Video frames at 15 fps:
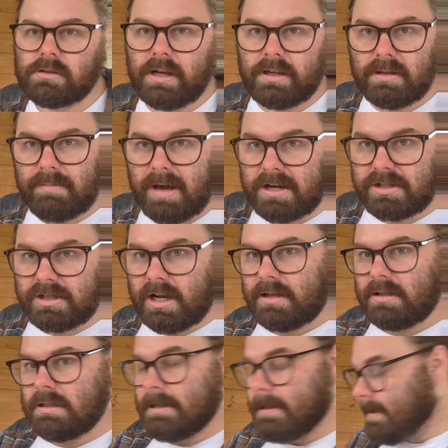in the mash
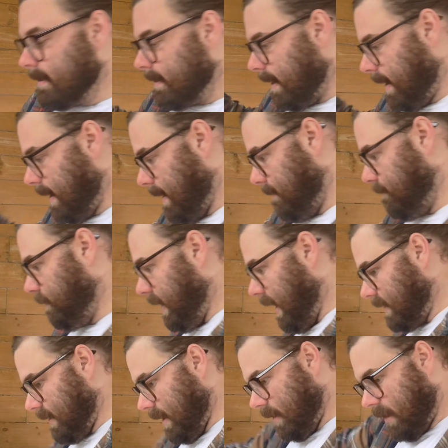tun
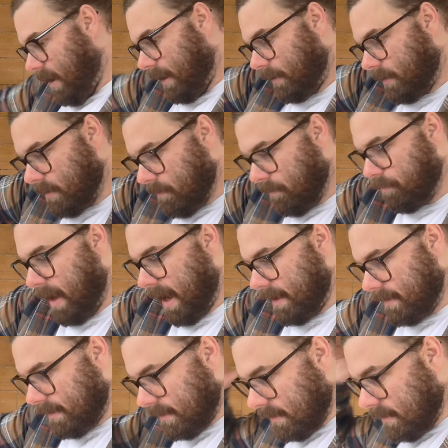as our like
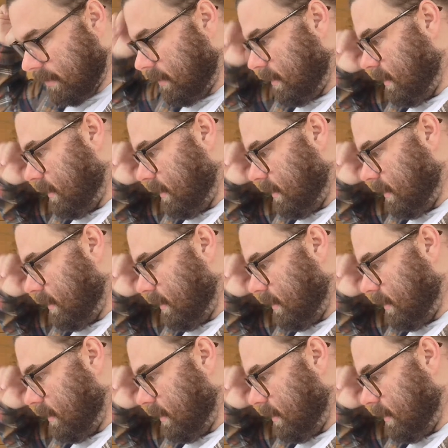base.